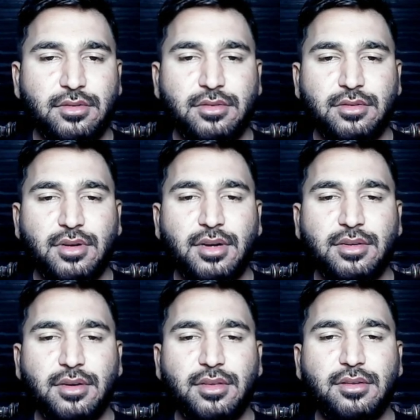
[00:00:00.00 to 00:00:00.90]
Right
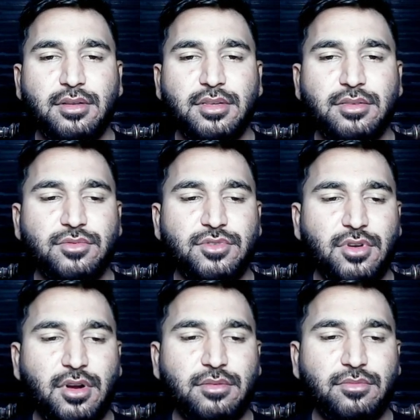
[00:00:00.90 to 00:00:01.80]
click on this
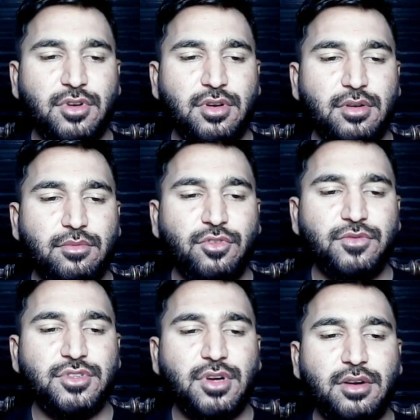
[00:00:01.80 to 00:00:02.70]
chart, move
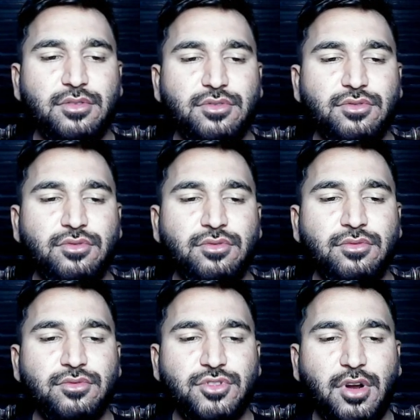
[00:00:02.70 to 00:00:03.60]
the chart to
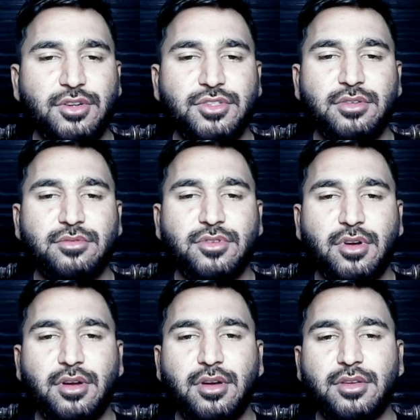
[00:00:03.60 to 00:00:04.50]
chart sheet.
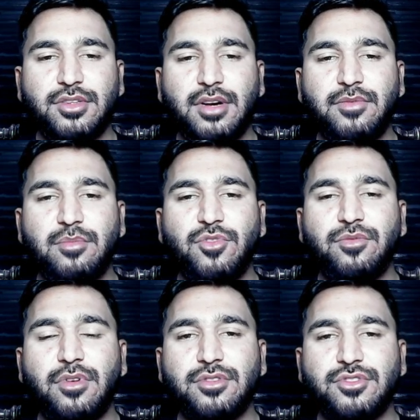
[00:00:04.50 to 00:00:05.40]
Chart will move
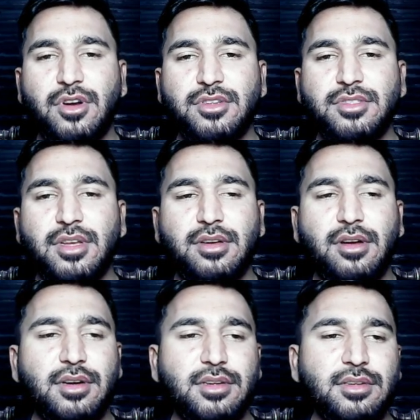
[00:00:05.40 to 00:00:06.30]
on chart sheet. Then
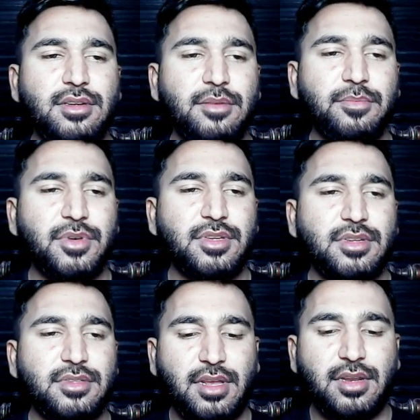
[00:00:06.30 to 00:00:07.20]
cut it and paste
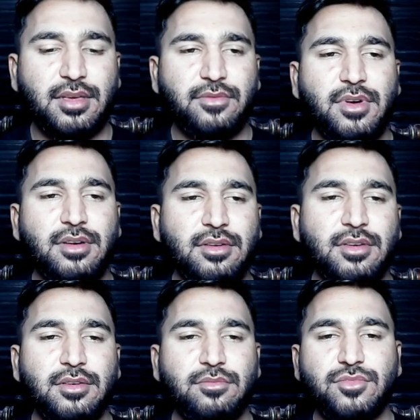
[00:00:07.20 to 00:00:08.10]
in cell
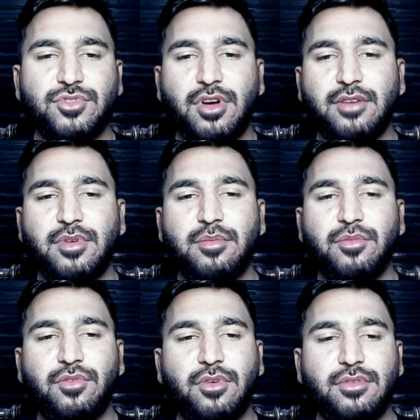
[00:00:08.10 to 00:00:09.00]
A1. Chart will be
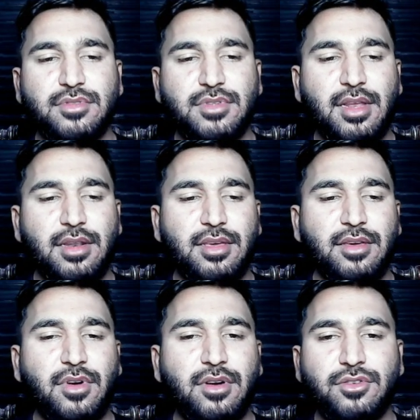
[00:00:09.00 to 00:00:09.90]
moved on cell
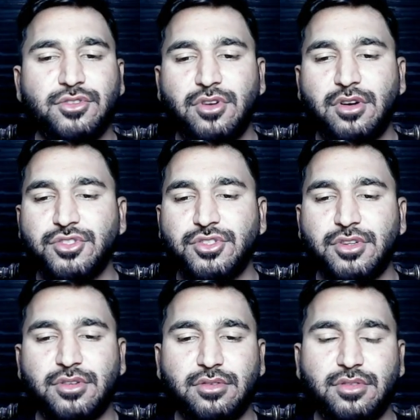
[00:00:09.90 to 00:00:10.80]
A1 on chart
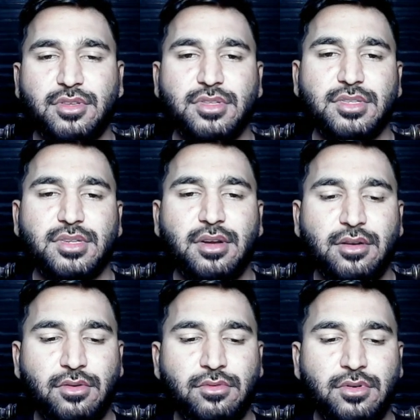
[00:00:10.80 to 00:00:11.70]
sheet. This is done
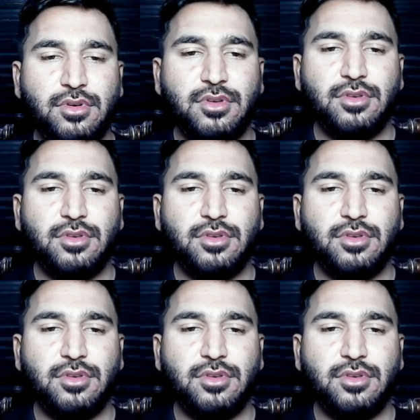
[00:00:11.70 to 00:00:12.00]
now.